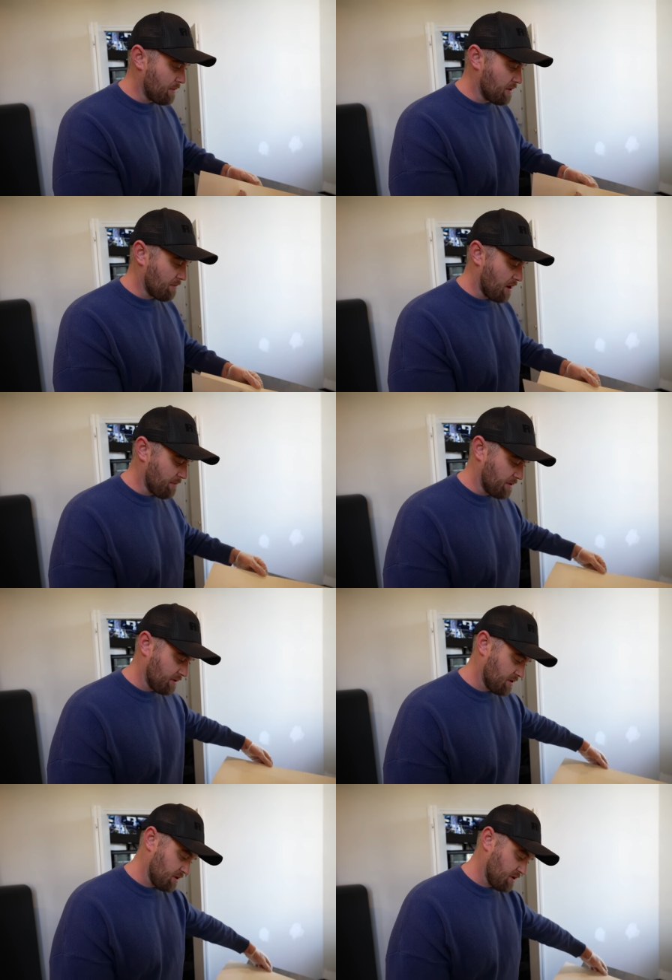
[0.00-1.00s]
but at the moment
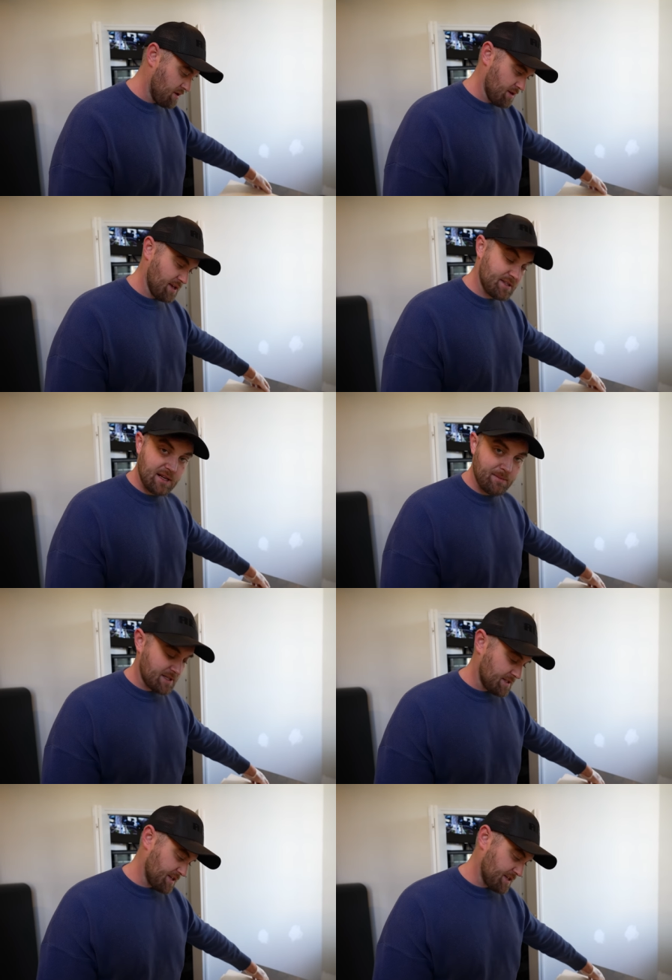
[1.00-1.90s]
it's a limited